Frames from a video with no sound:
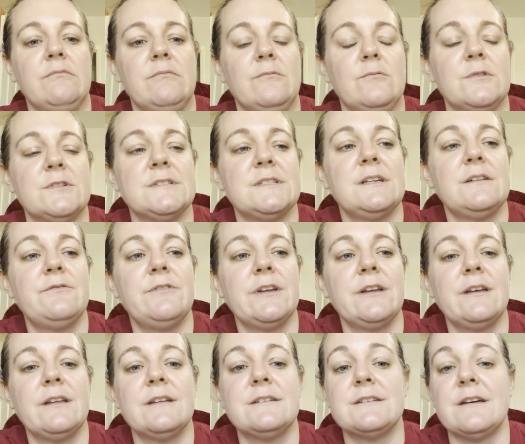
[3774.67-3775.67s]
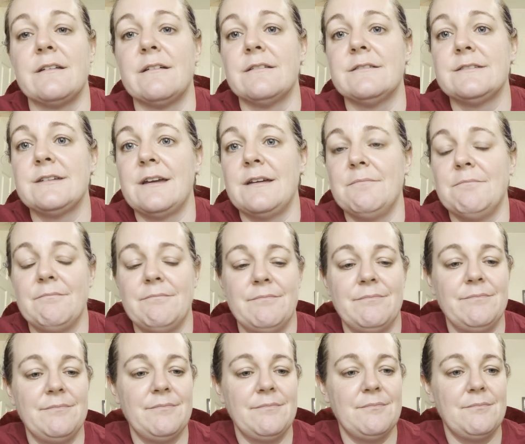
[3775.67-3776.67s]
we'll see if we can get it done on time.
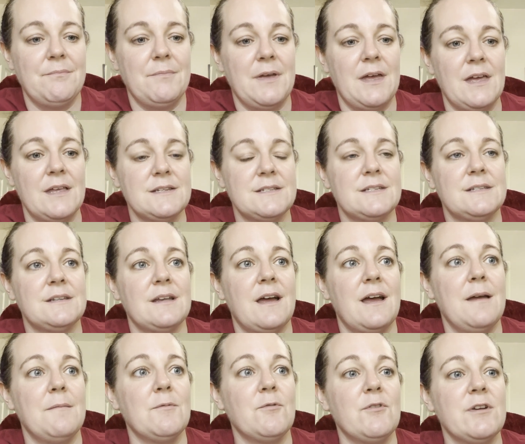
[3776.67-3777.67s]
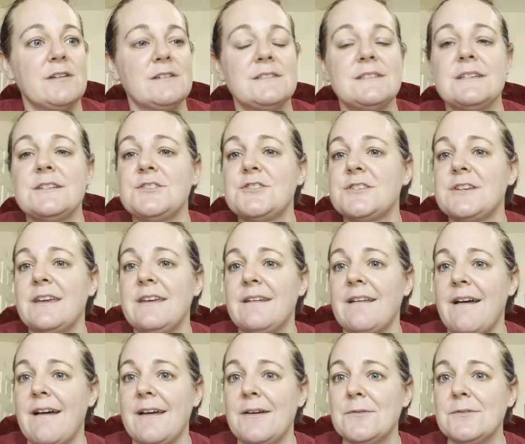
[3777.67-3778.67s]
But I'm going to stitch,
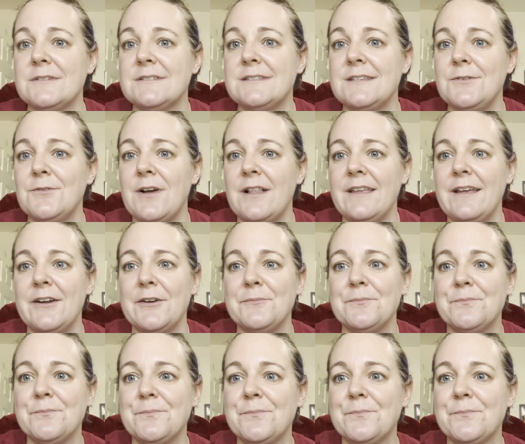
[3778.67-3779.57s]
and I will see you all later.